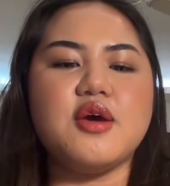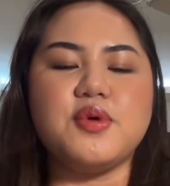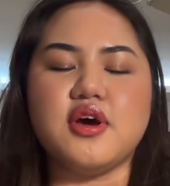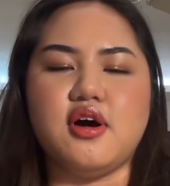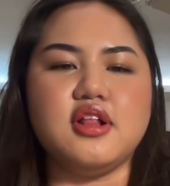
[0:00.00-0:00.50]

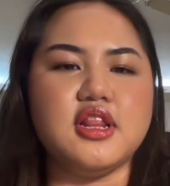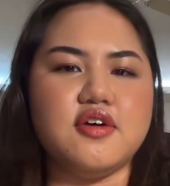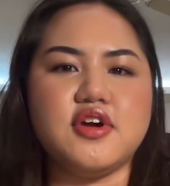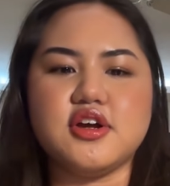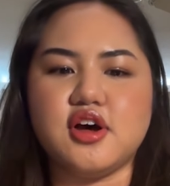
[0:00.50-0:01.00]
We all
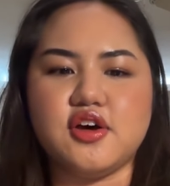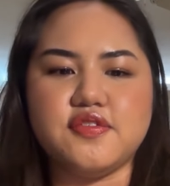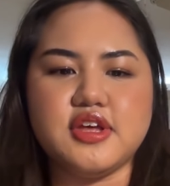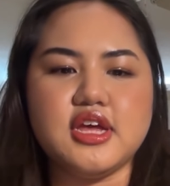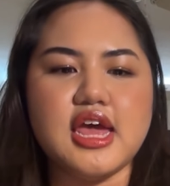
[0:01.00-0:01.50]
love our
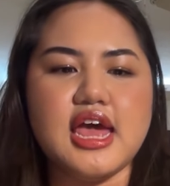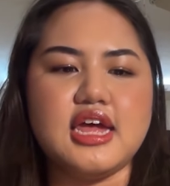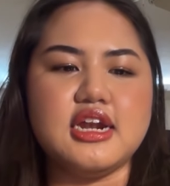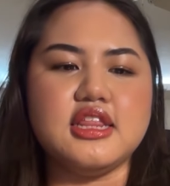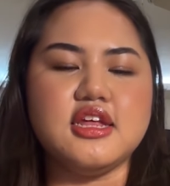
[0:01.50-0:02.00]
coffee.
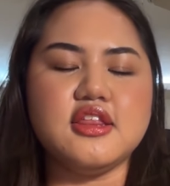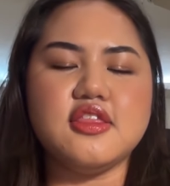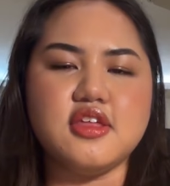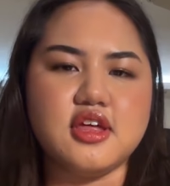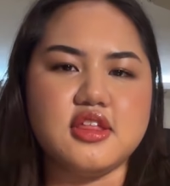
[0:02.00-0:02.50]
And I think
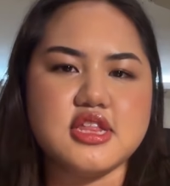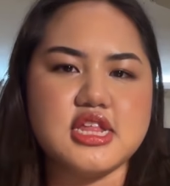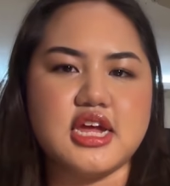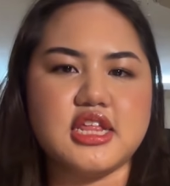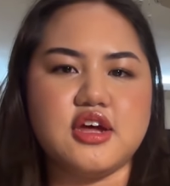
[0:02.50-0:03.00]
the thing that
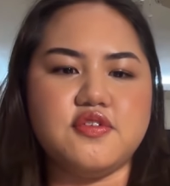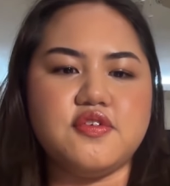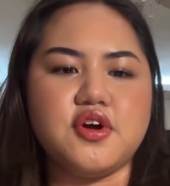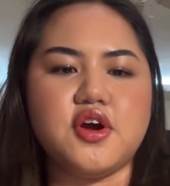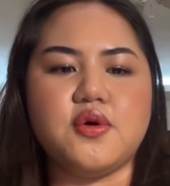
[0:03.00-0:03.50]
stands out
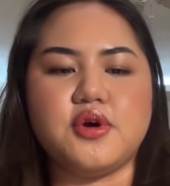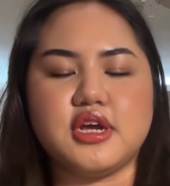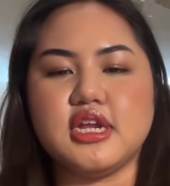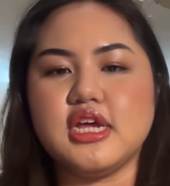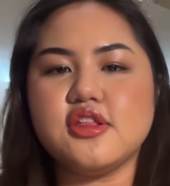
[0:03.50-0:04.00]
for
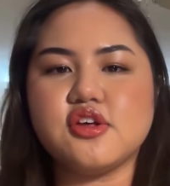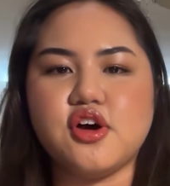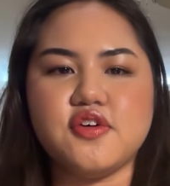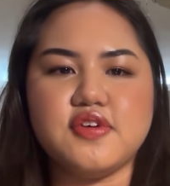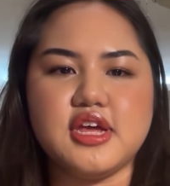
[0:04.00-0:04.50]
Organic's
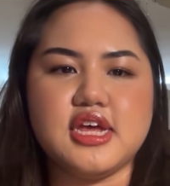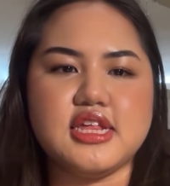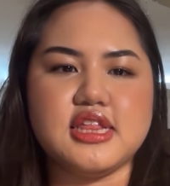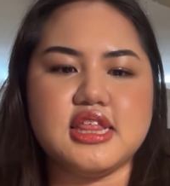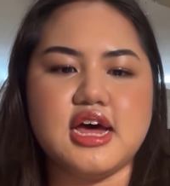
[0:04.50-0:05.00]
coffee
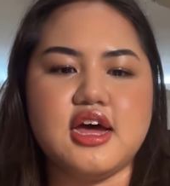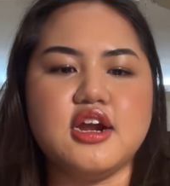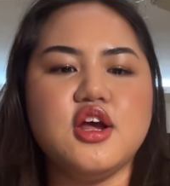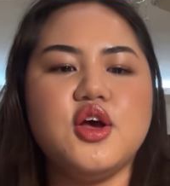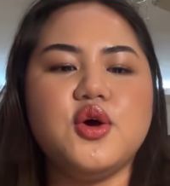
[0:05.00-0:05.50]
is
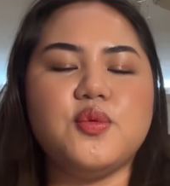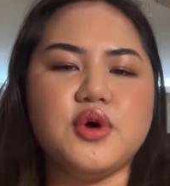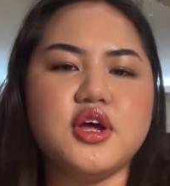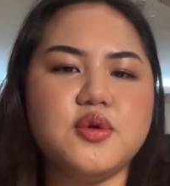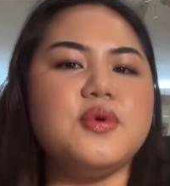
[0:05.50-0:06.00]
that,
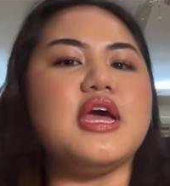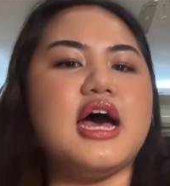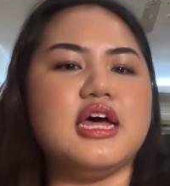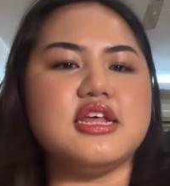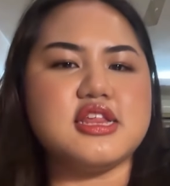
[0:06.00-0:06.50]
one, we
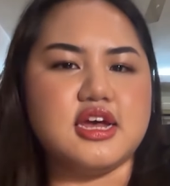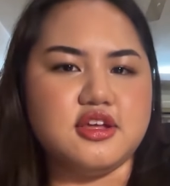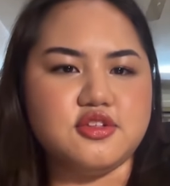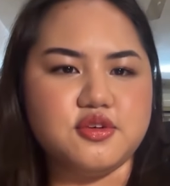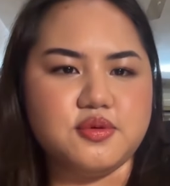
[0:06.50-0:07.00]
add
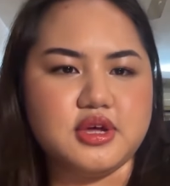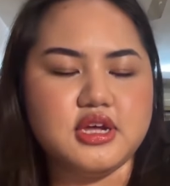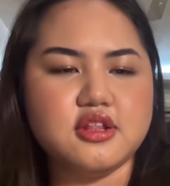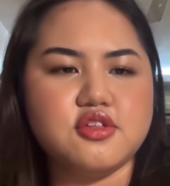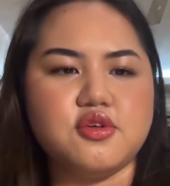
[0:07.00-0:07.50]
acai to
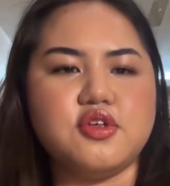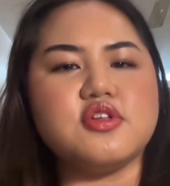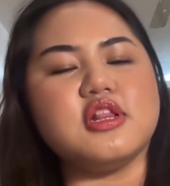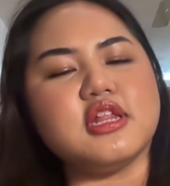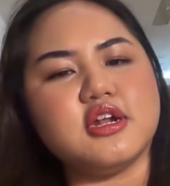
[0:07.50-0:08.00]
it. So
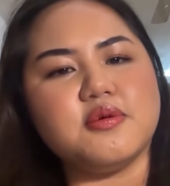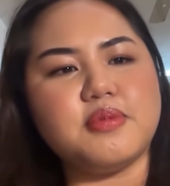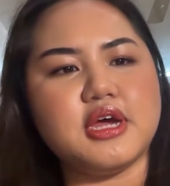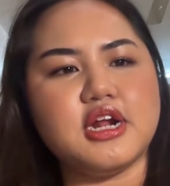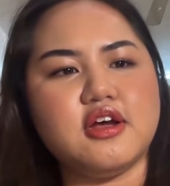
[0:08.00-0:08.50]
there's a little
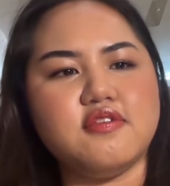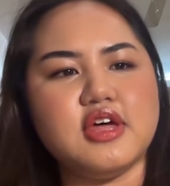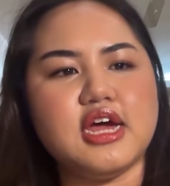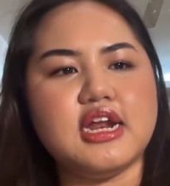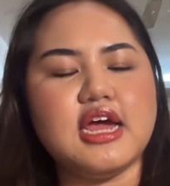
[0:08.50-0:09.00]
bit of
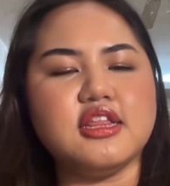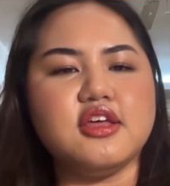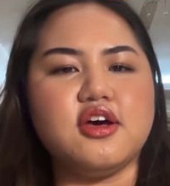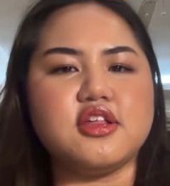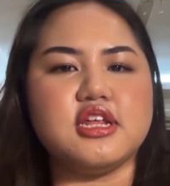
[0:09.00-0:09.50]
that
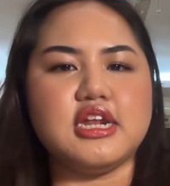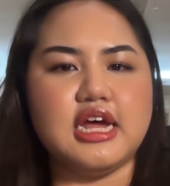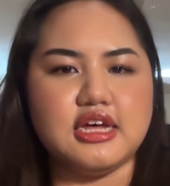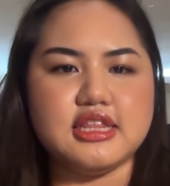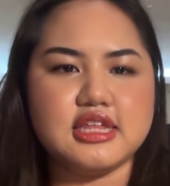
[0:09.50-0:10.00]

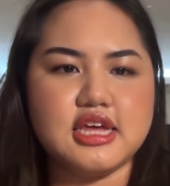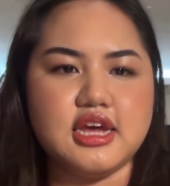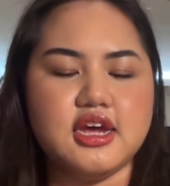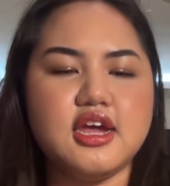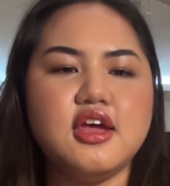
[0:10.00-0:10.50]
antioxidant health
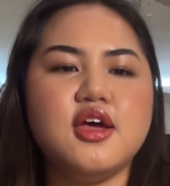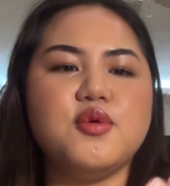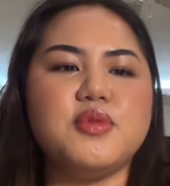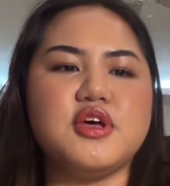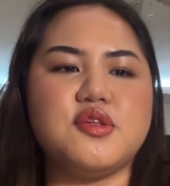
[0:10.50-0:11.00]
kick.
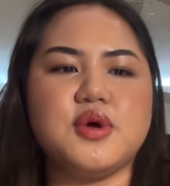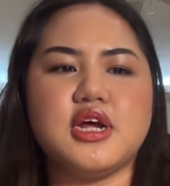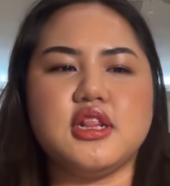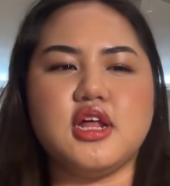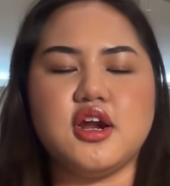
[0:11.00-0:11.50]
Because
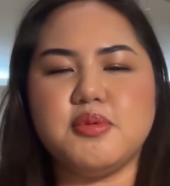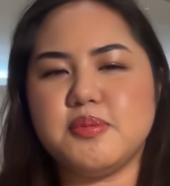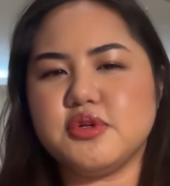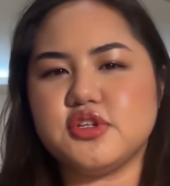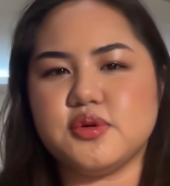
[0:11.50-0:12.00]
what a lot of
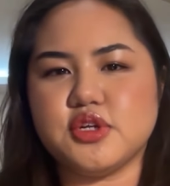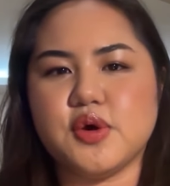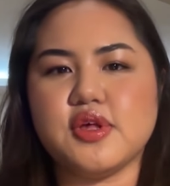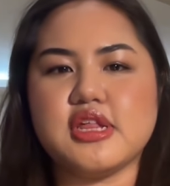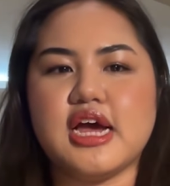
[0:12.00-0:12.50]
people don't
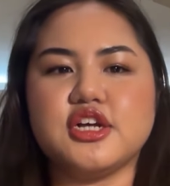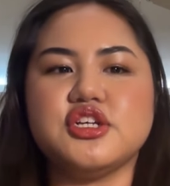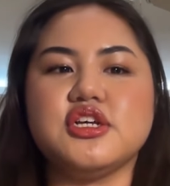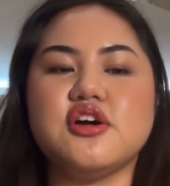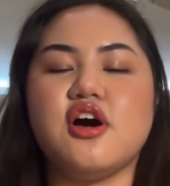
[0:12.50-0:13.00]
know is
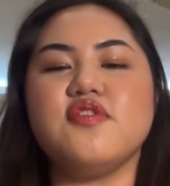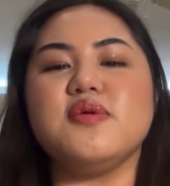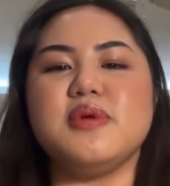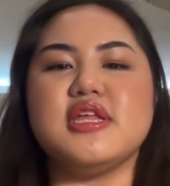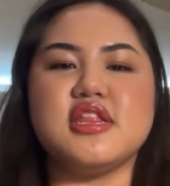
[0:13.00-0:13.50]
actually
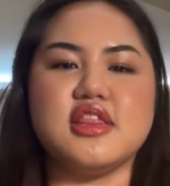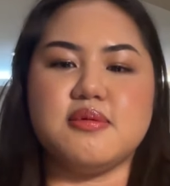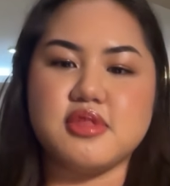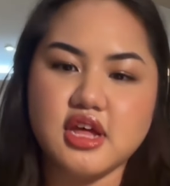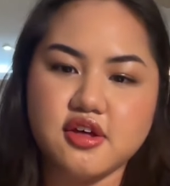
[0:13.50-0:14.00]
coffee beans in
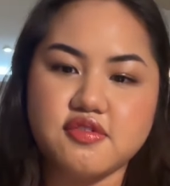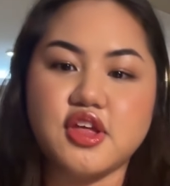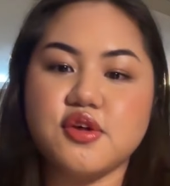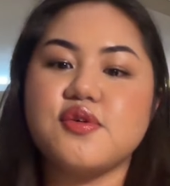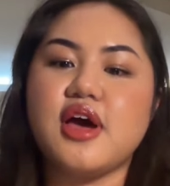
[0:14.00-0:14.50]
themselves,
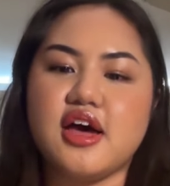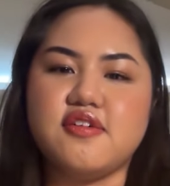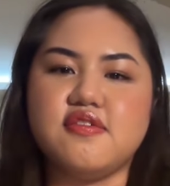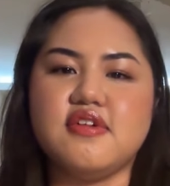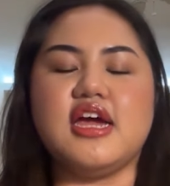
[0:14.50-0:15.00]
they also
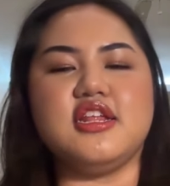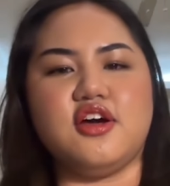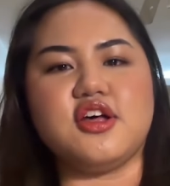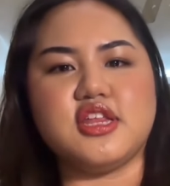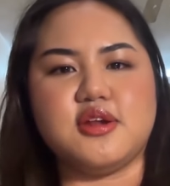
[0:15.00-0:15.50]
have
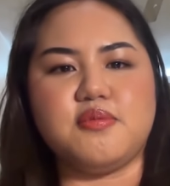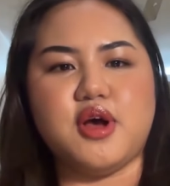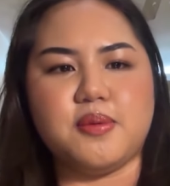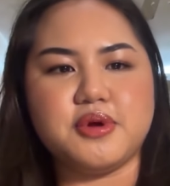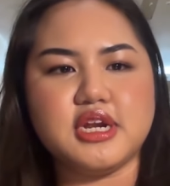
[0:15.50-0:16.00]
antioxidant
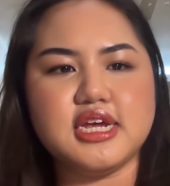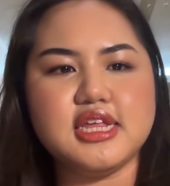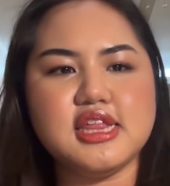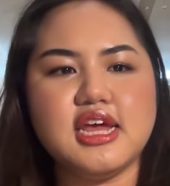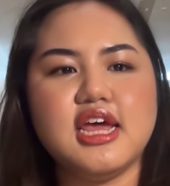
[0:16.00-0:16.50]

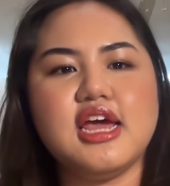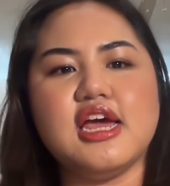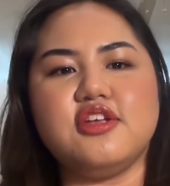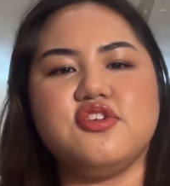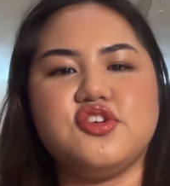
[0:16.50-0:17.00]
properties.
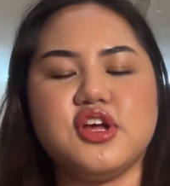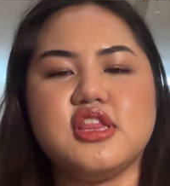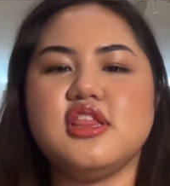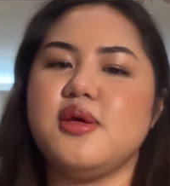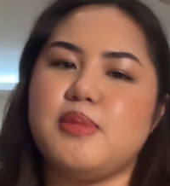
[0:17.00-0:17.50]
It's
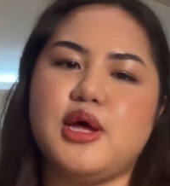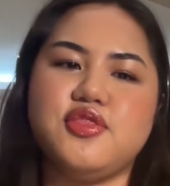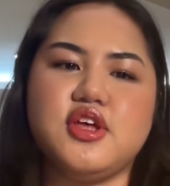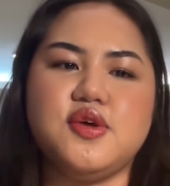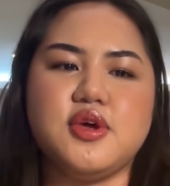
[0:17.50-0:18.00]
just the
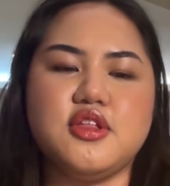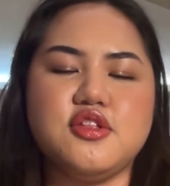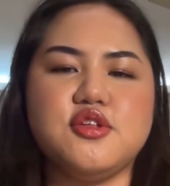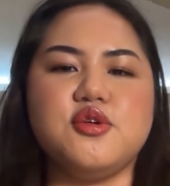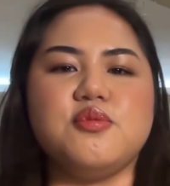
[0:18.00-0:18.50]
amount that you
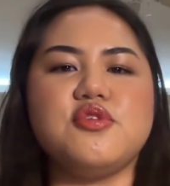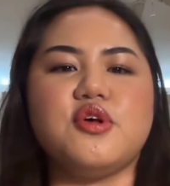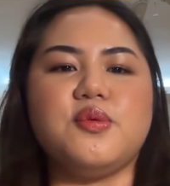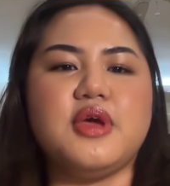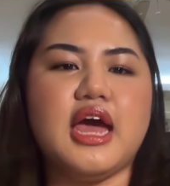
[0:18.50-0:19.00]
consume.
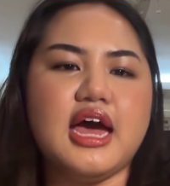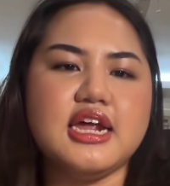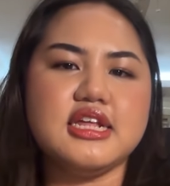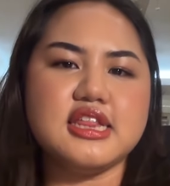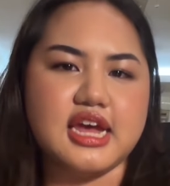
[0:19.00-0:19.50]
So we
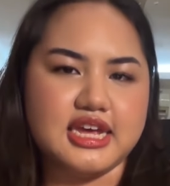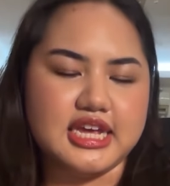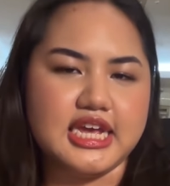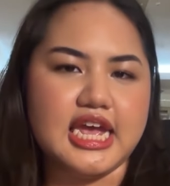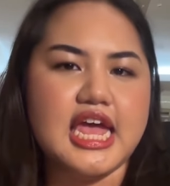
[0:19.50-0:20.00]
add
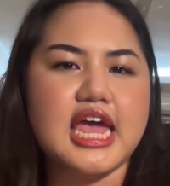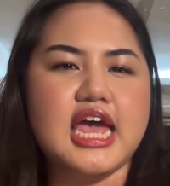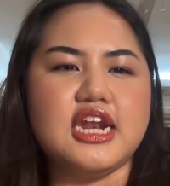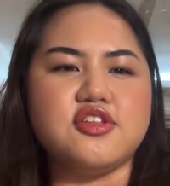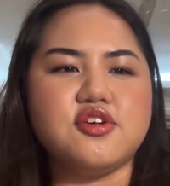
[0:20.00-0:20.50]
acai,
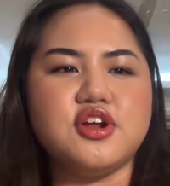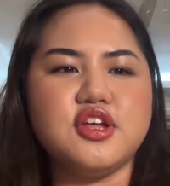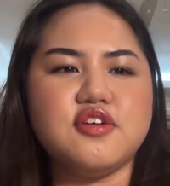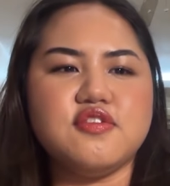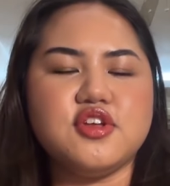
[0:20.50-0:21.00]
and it sort
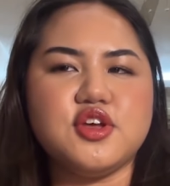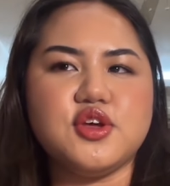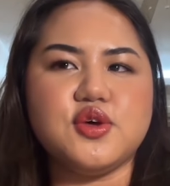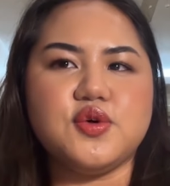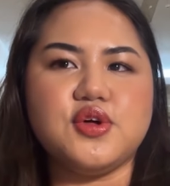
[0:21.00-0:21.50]
of gives
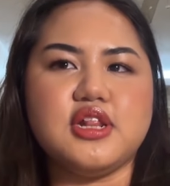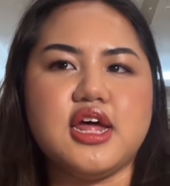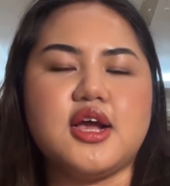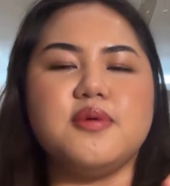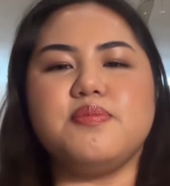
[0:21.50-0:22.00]
you
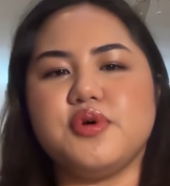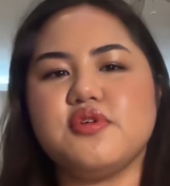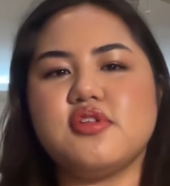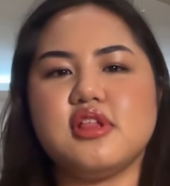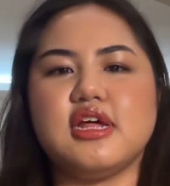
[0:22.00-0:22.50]
like a
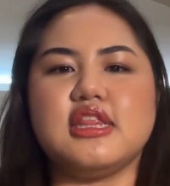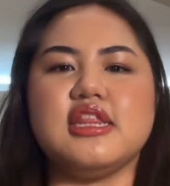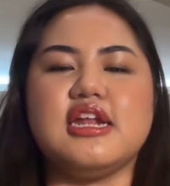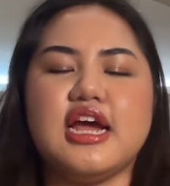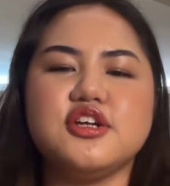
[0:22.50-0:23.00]
boost, like
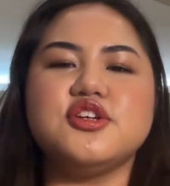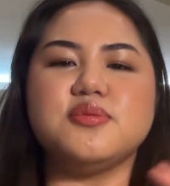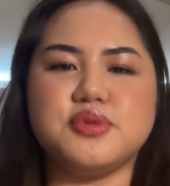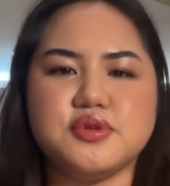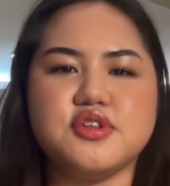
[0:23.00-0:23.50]
an
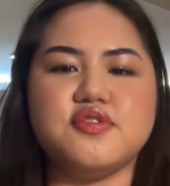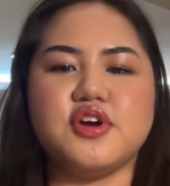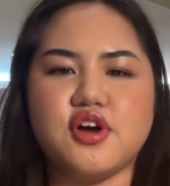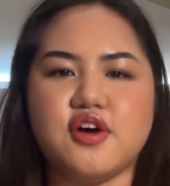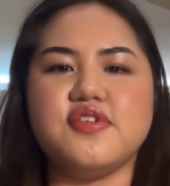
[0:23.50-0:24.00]
extra boost of
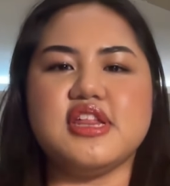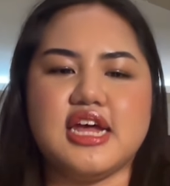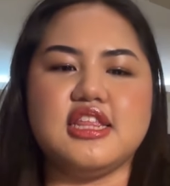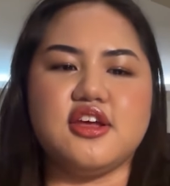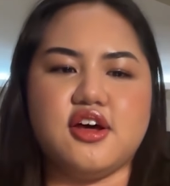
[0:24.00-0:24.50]
your coffee's
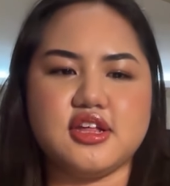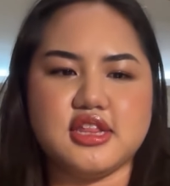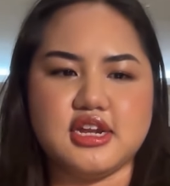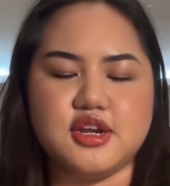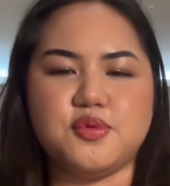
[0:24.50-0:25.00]

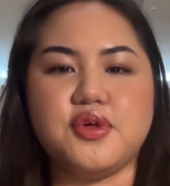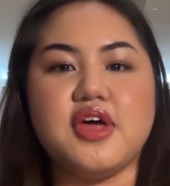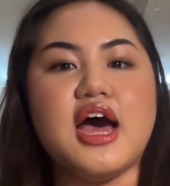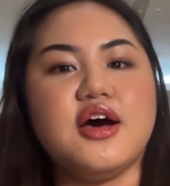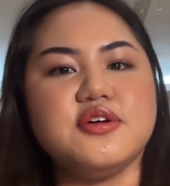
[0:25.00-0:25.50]
antioxidant
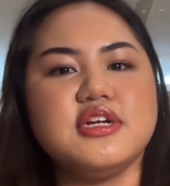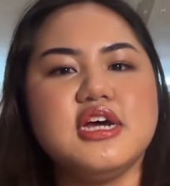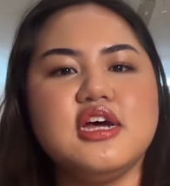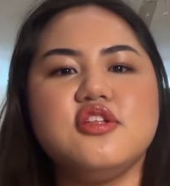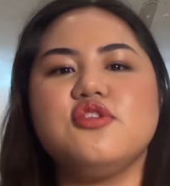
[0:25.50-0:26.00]
without
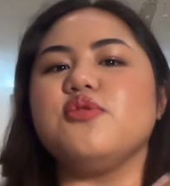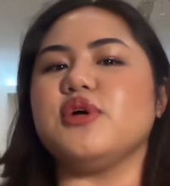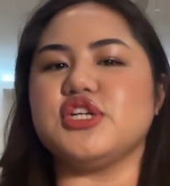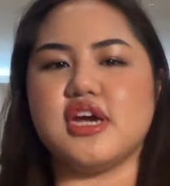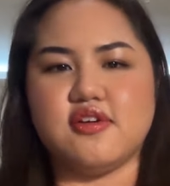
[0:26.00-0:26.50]
too
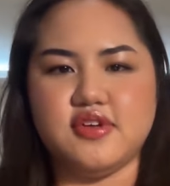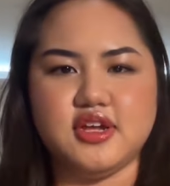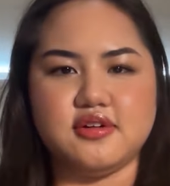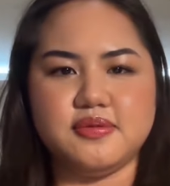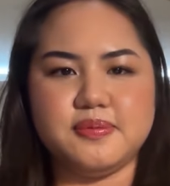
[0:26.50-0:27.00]
much
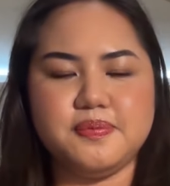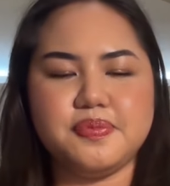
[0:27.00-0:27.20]
caffeine.